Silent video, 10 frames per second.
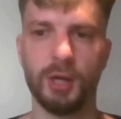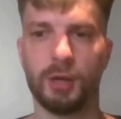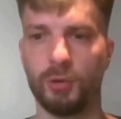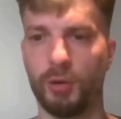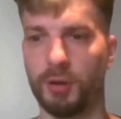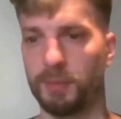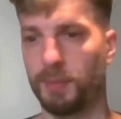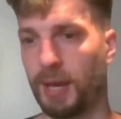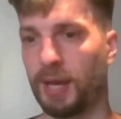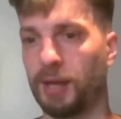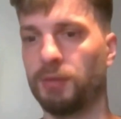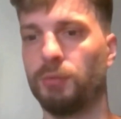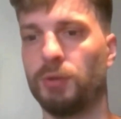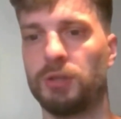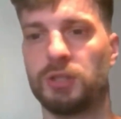chronic pain,
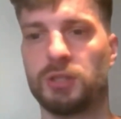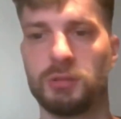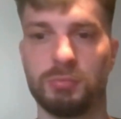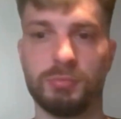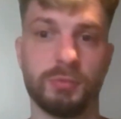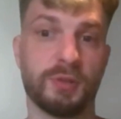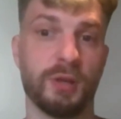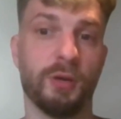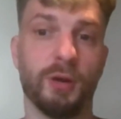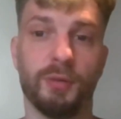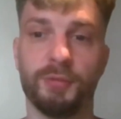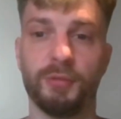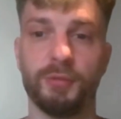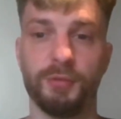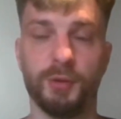which was going on
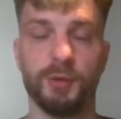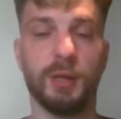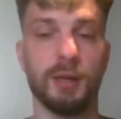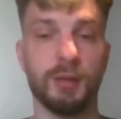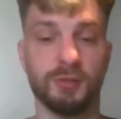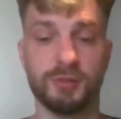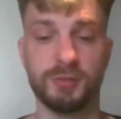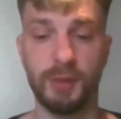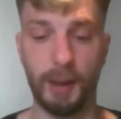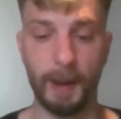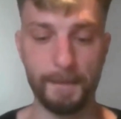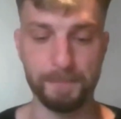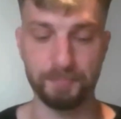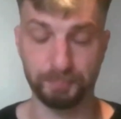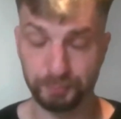for a few years.
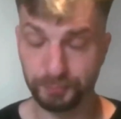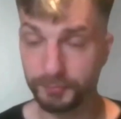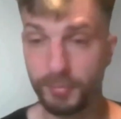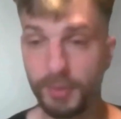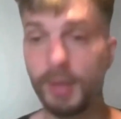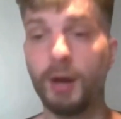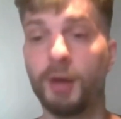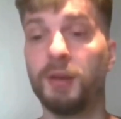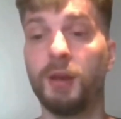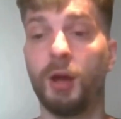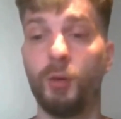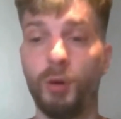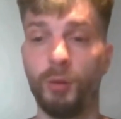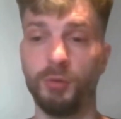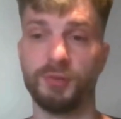I didn't know
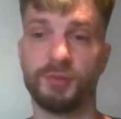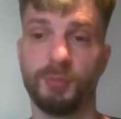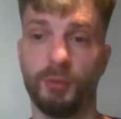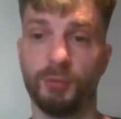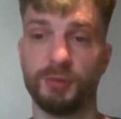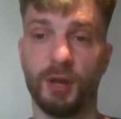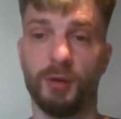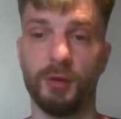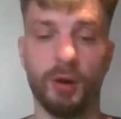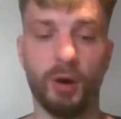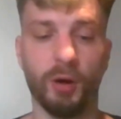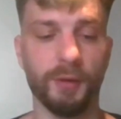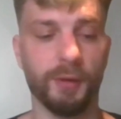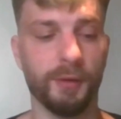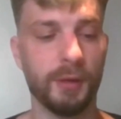what was going on,
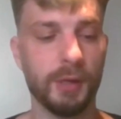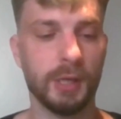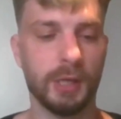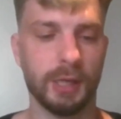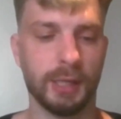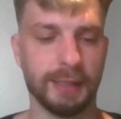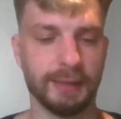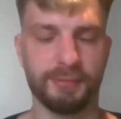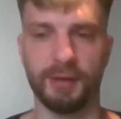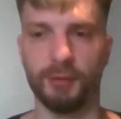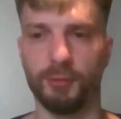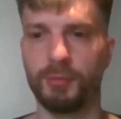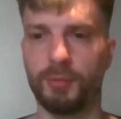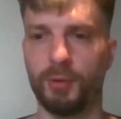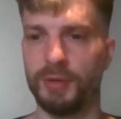and yeah, felt
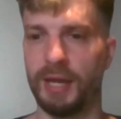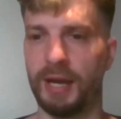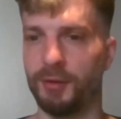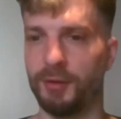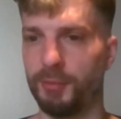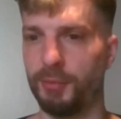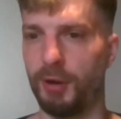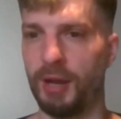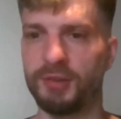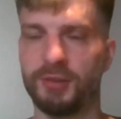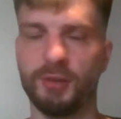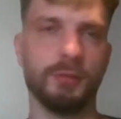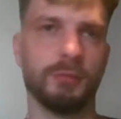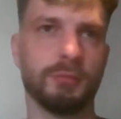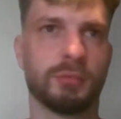quite down and depressed,
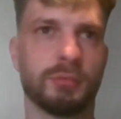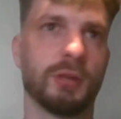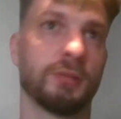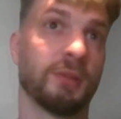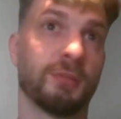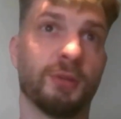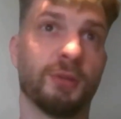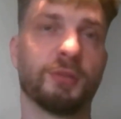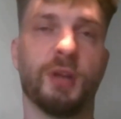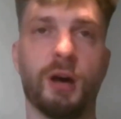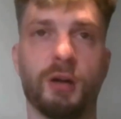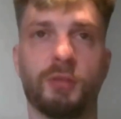and sometimes dark